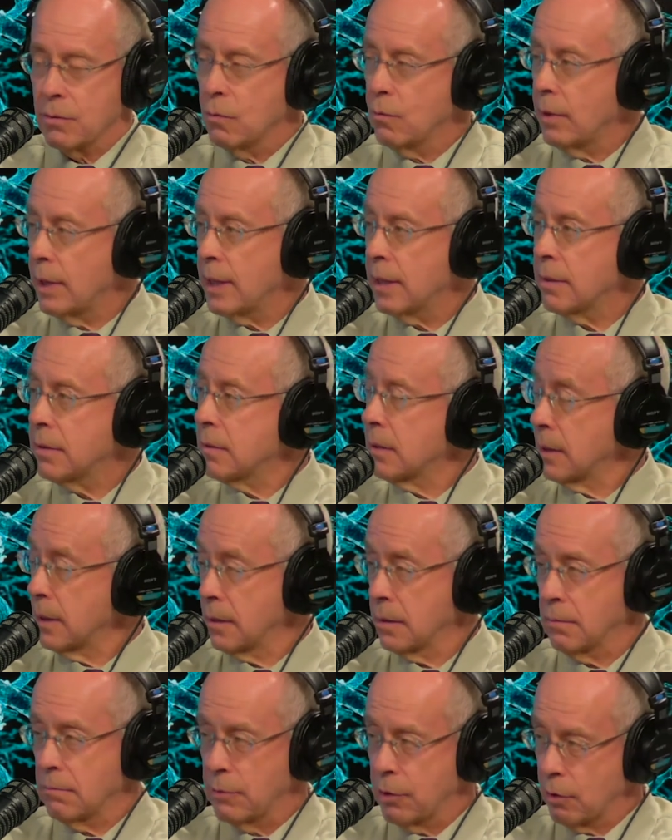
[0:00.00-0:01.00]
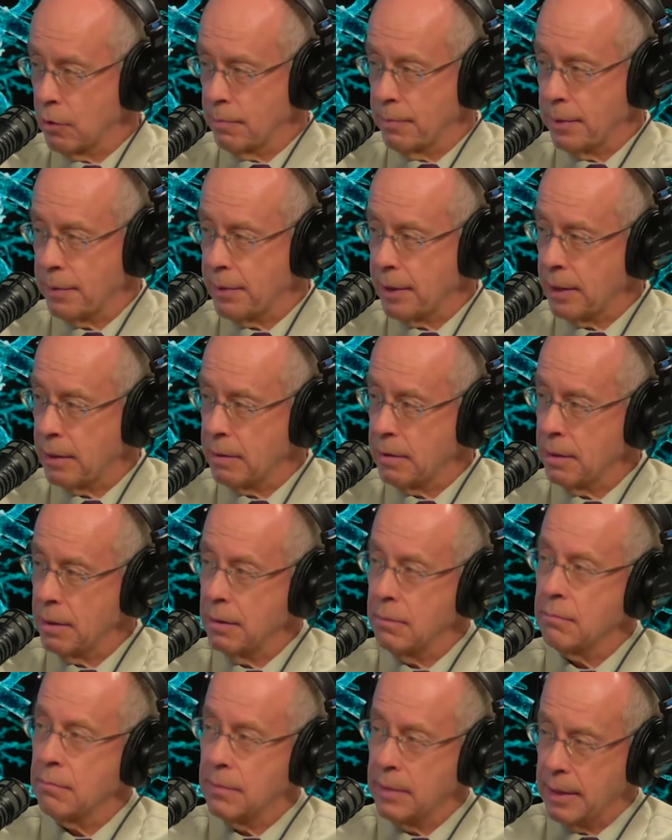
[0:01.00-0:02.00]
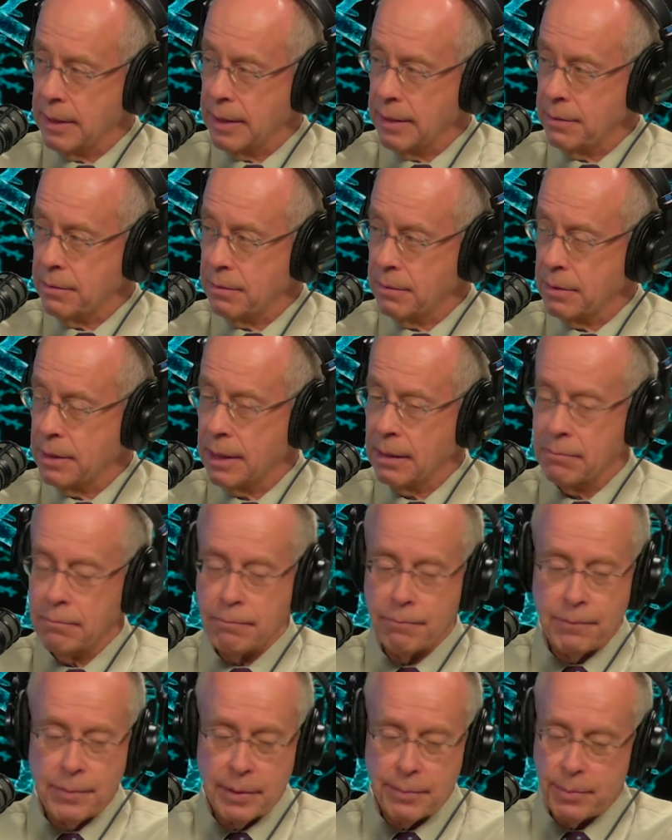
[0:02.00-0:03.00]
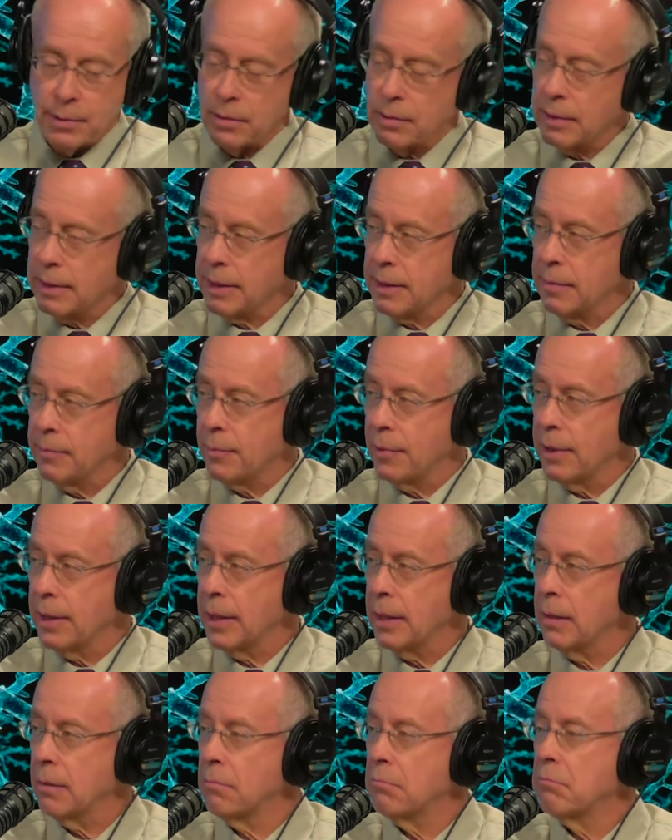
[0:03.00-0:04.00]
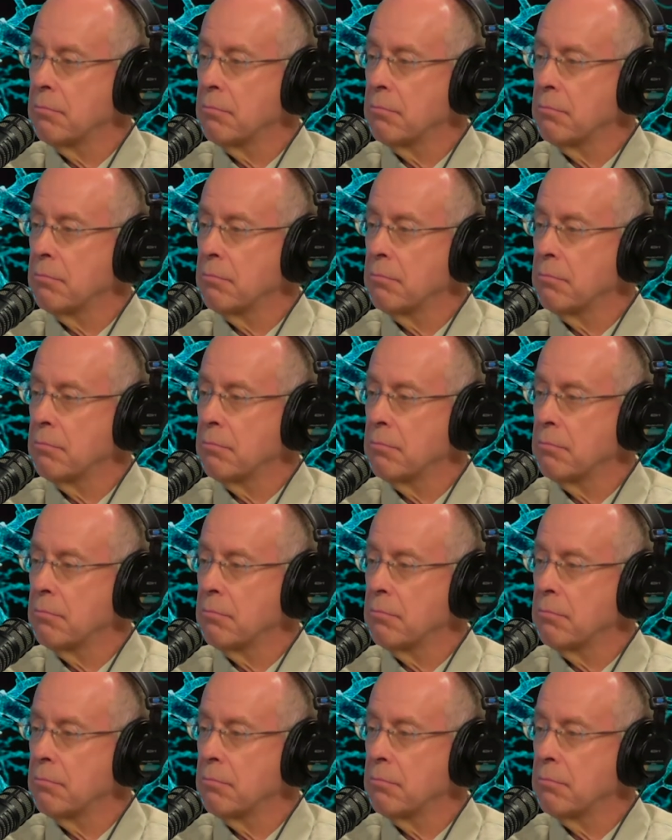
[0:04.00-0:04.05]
One is neuropathology, as you said, people look at the brain,